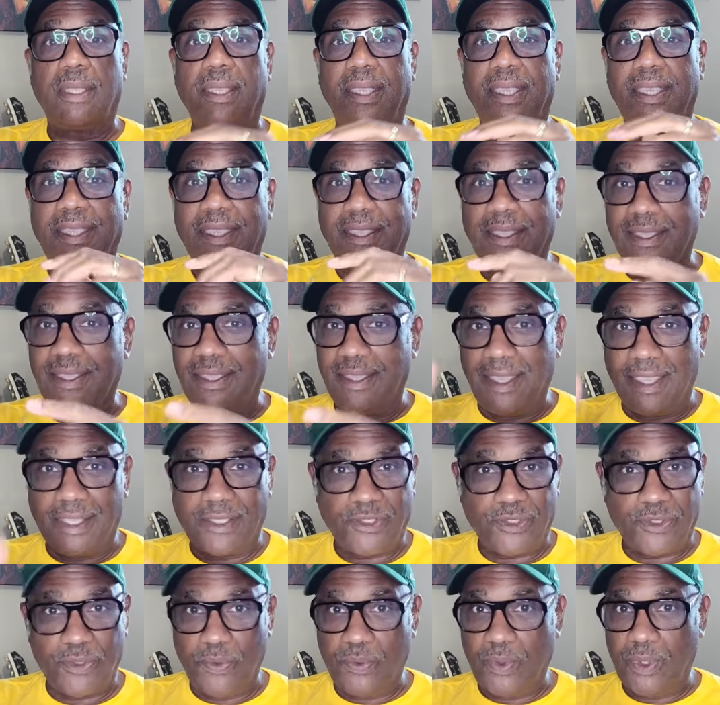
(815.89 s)
It gets
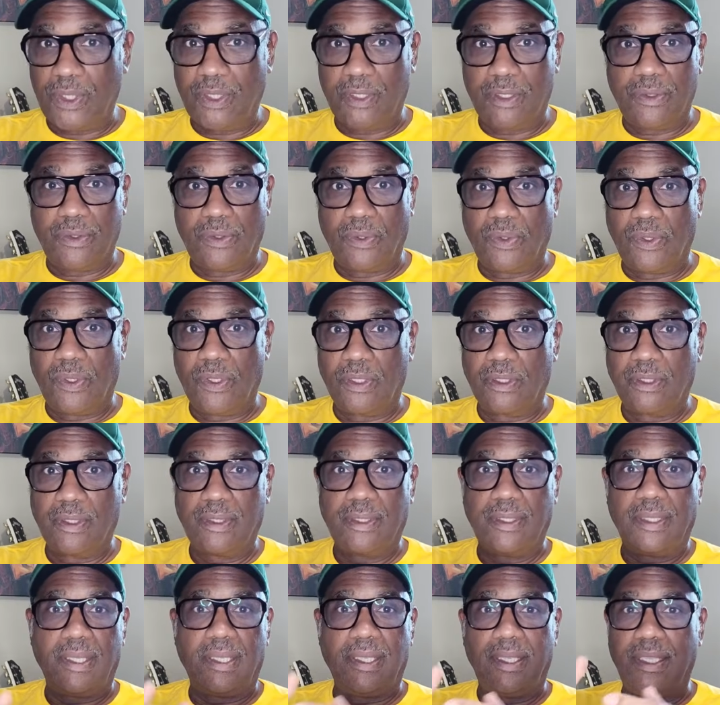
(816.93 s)
you in the door.
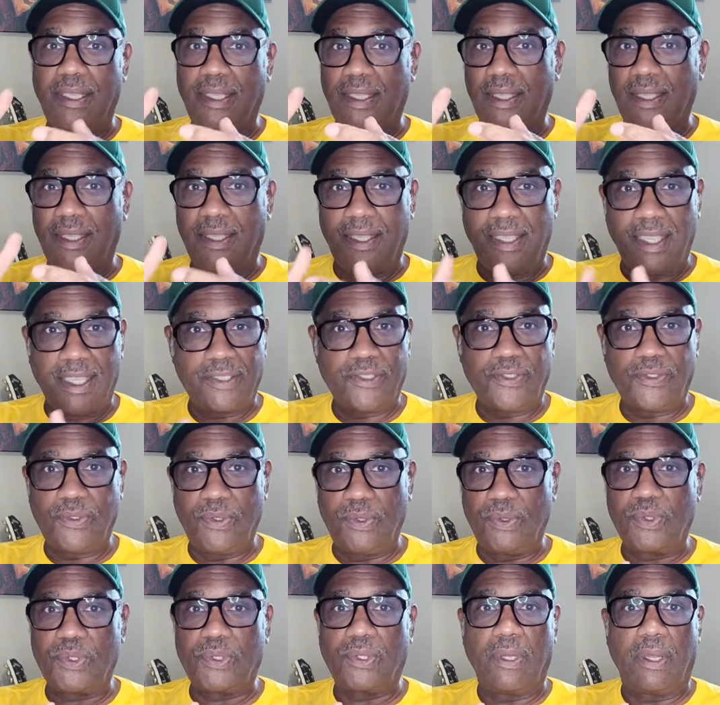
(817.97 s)
It gets you
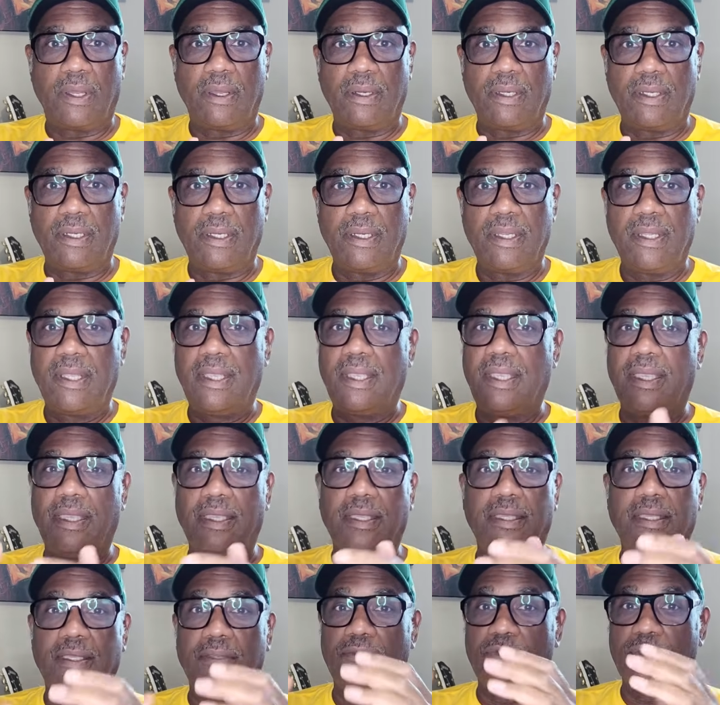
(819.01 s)
started. It
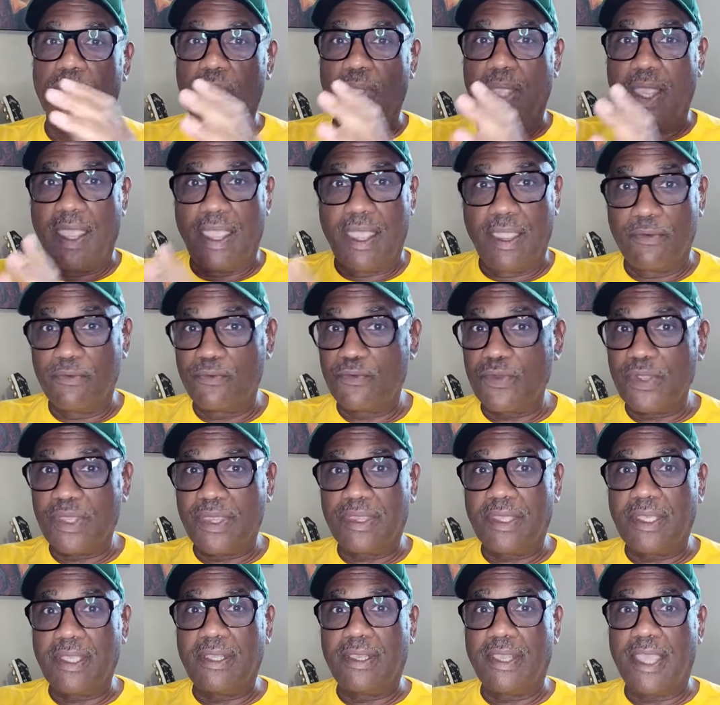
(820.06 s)
gives you
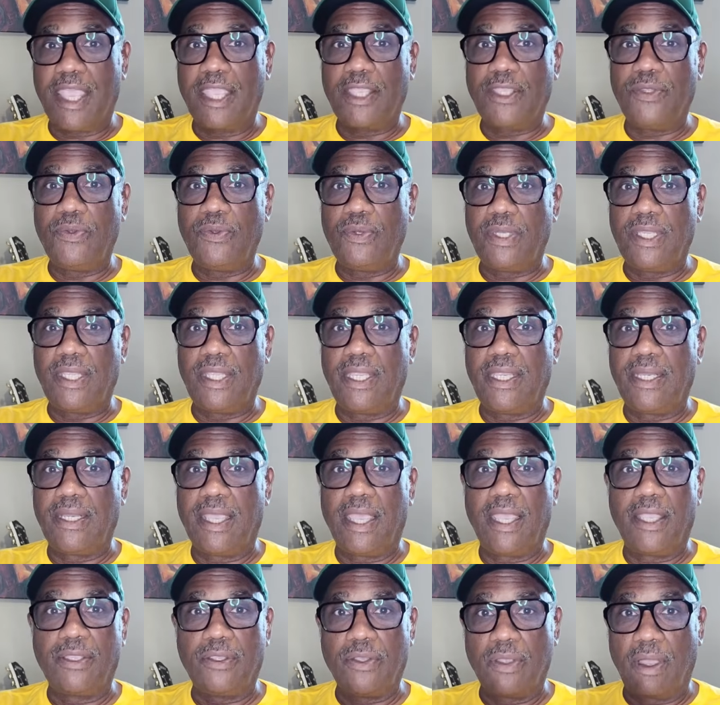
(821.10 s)
everything that you need,
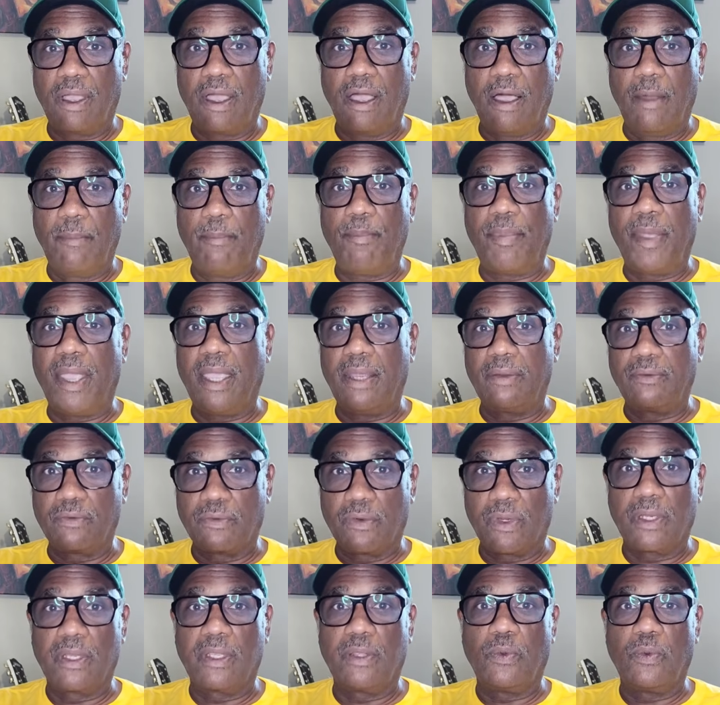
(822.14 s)
and you're up and
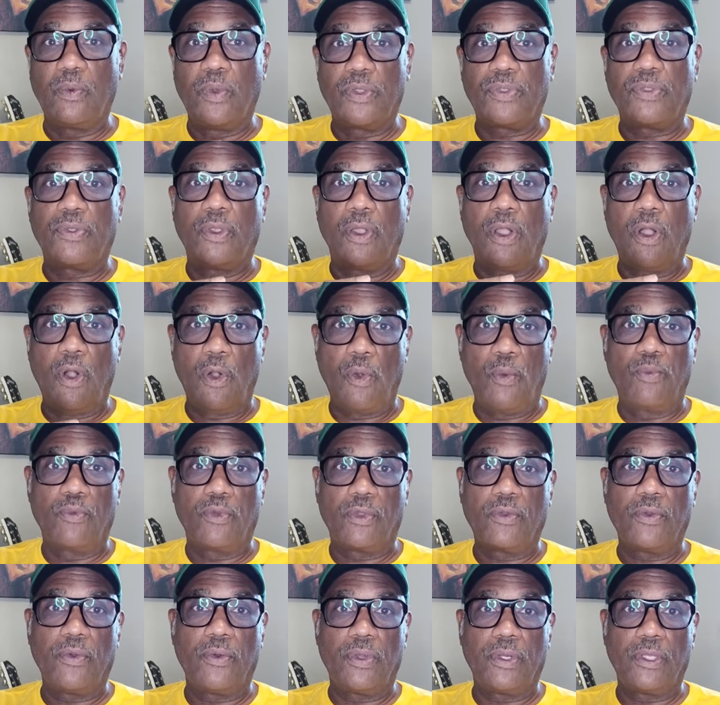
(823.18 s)
running with your home
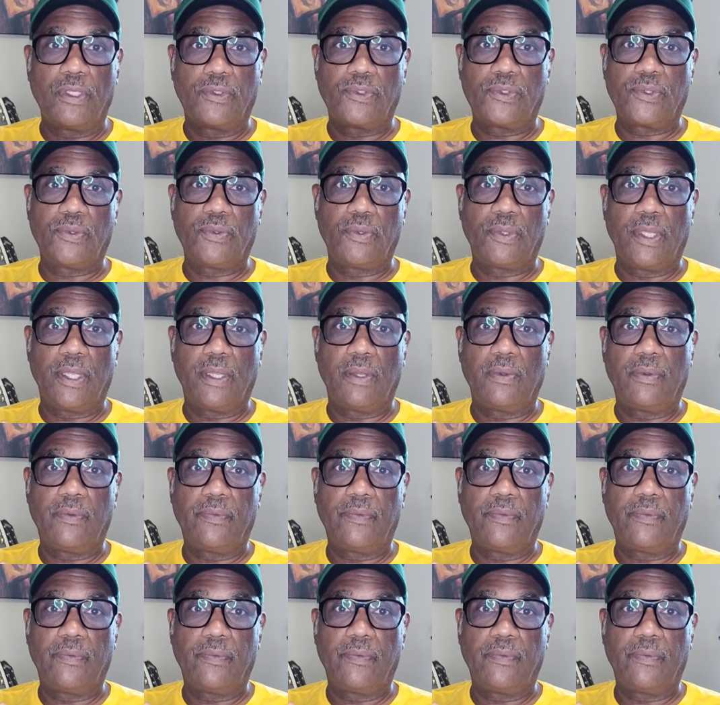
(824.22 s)
recording studio.